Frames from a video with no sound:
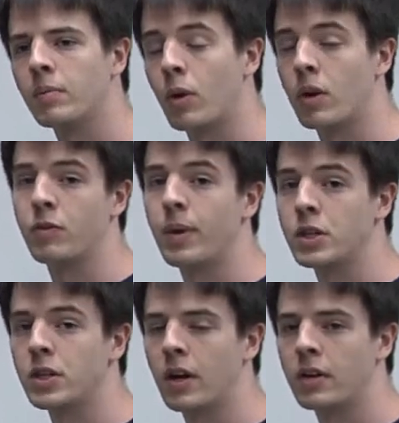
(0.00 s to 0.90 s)
more
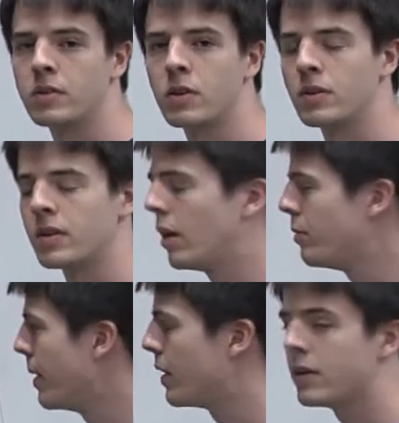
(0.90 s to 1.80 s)
information on to
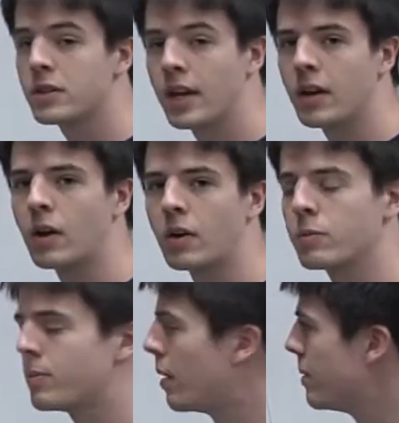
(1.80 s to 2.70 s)
help you better understand our
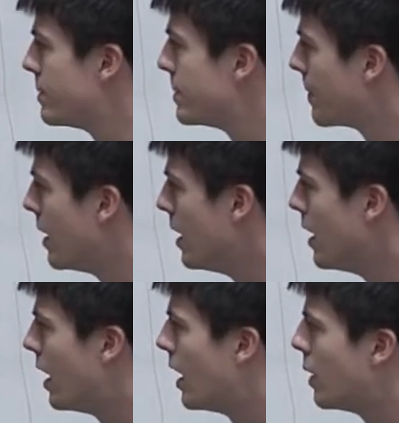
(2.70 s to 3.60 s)
group's problems.
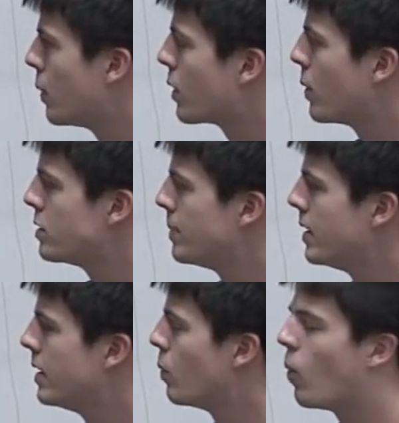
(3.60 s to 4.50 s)
We're going to
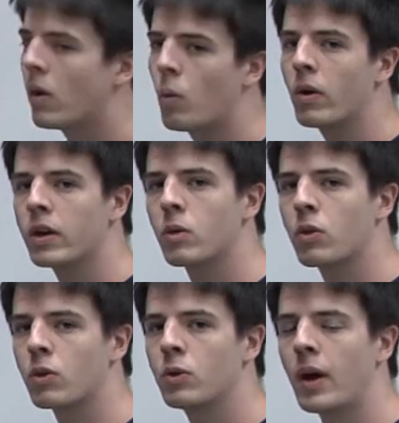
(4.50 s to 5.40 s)
be walking
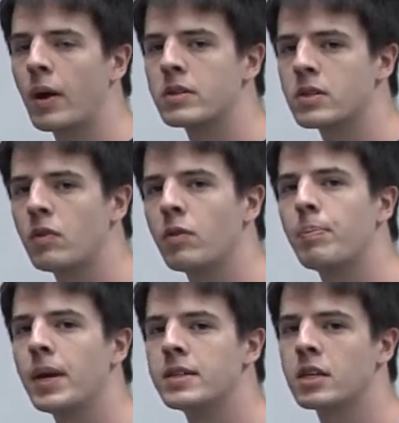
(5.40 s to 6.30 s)
you through how to solve a
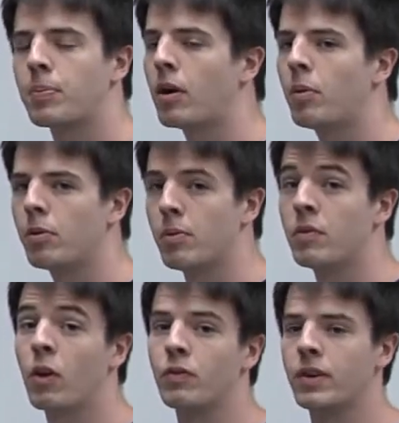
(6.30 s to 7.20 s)
basic problem
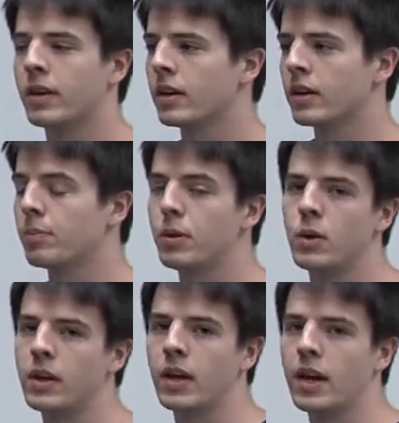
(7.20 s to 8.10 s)
involving
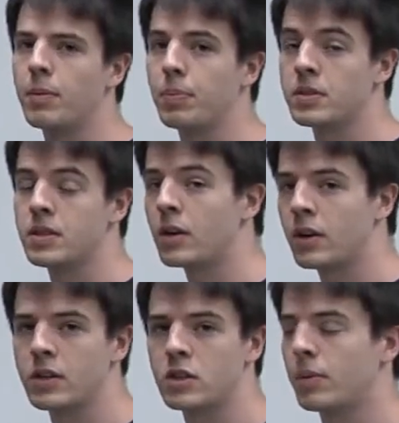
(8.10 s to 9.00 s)
computing a
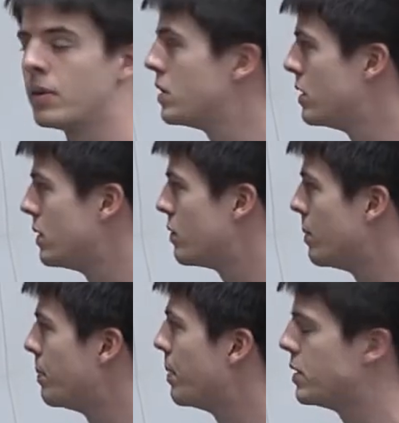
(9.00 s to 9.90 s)
posterior distribution
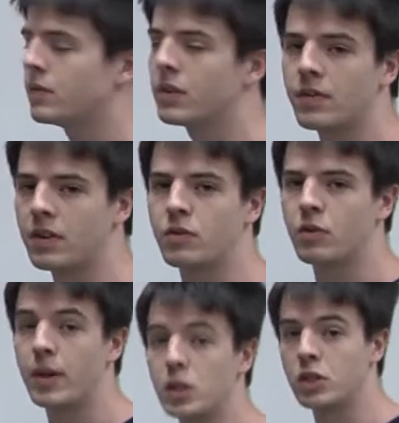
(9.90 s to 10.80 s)
from a bunch of given
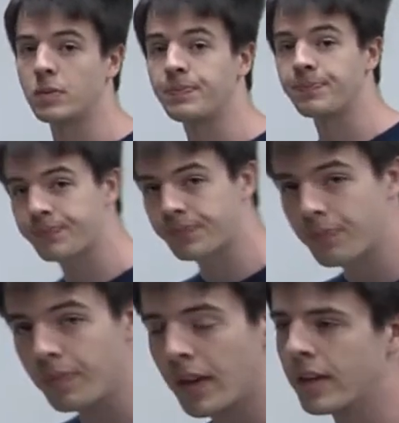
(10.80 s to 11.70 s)
information,
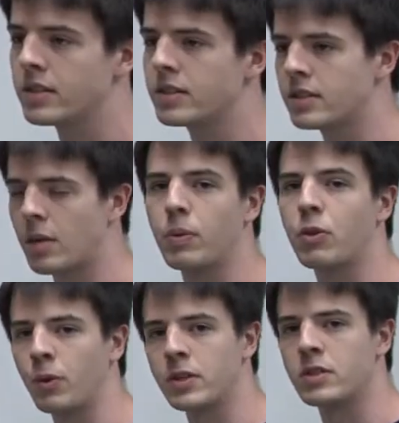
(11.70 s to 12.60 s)
and step you
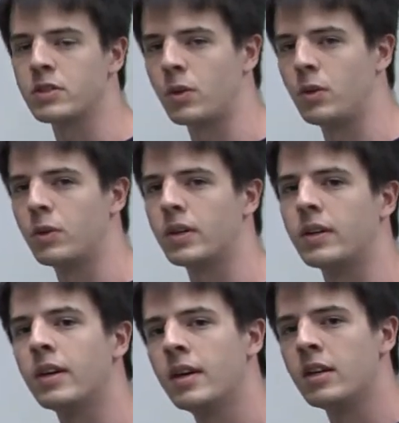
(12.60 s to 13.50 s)
through it so you
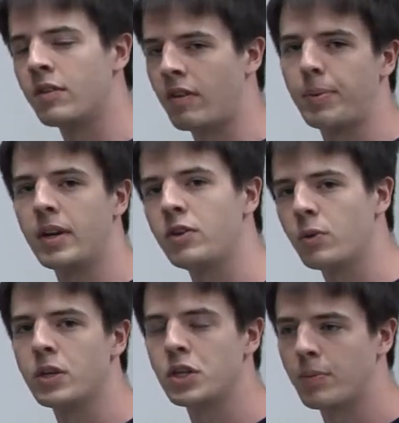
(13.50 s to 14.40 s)
can develop an
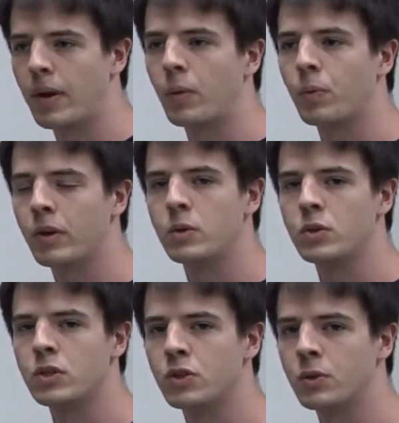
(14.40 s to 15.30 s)
intuition about what you
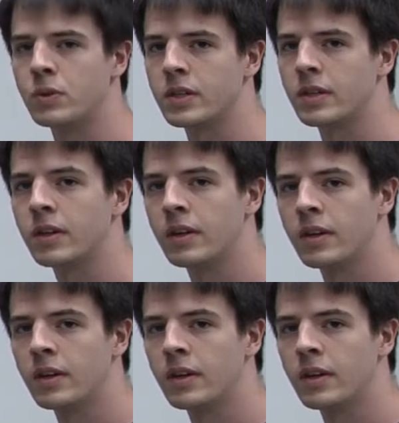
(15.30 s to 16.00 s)
should do to